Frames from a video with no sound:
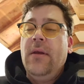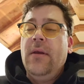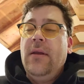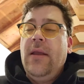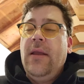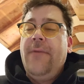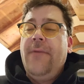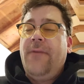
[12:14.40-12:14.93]

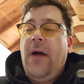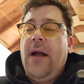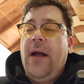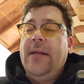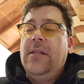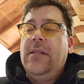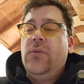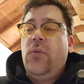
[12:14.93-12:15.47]
He
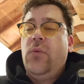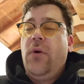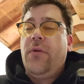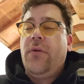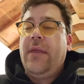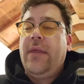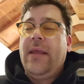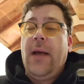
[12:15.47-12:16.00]
finds his worth,
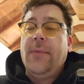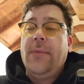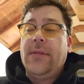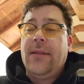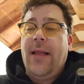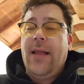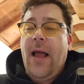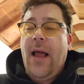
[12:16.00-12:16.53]
he comes
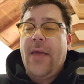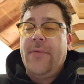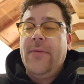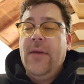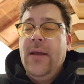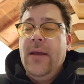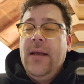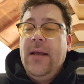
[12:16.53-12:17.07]
alive.
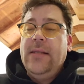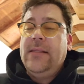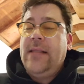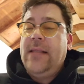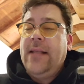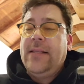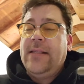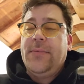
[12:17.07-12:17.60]
He
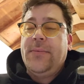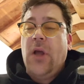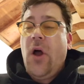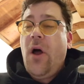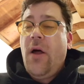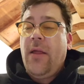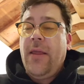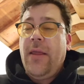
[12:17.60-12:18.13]
stands up
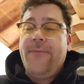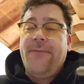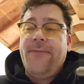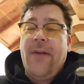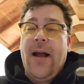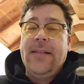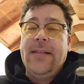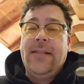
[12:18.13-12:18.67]
tall, he
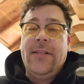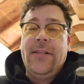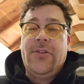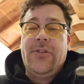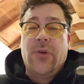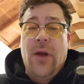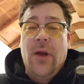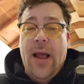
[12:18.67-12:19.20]
finds his
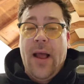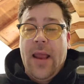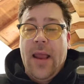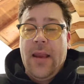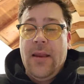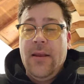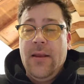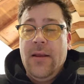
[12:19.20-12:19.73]
stride.
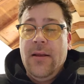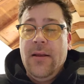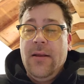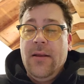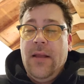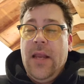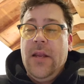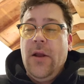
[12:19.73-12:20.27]

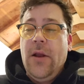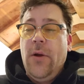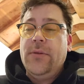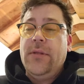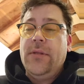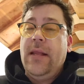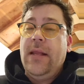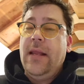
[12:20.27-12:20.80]
He knows
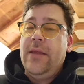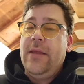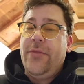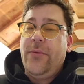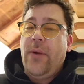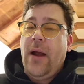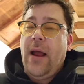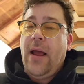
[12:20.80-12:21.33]
that he can
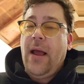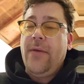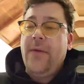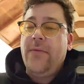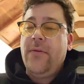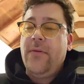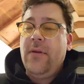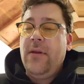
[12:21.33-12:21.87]
thrive.
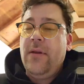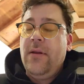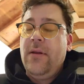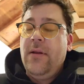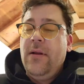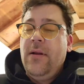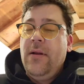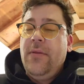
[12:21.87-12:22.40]

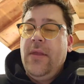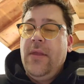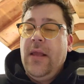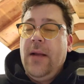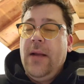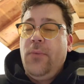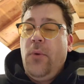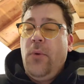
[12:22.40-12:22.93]
The
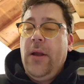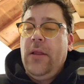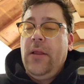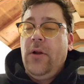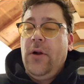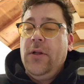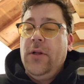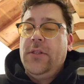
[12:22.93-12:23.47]
young boy
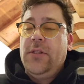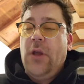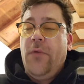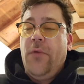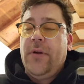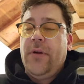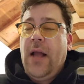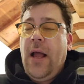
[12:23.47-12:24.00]
learns to
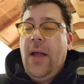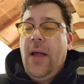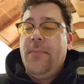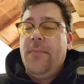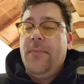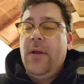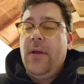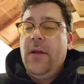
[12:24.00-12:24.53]

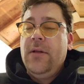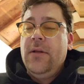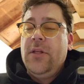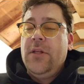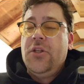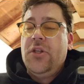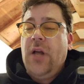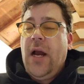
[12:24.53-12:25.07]
overcome,
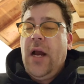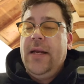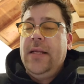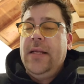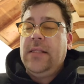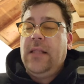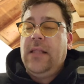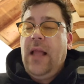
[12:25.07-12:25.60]
to shine
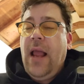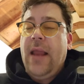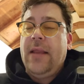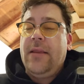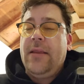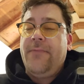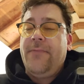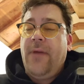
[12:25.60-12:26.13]
his
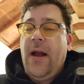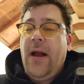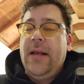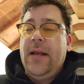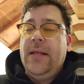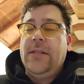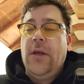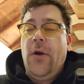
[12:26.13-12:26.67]
light, to
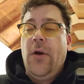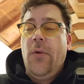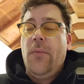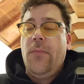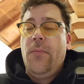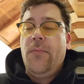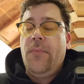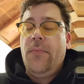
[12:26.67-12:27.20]
find his home,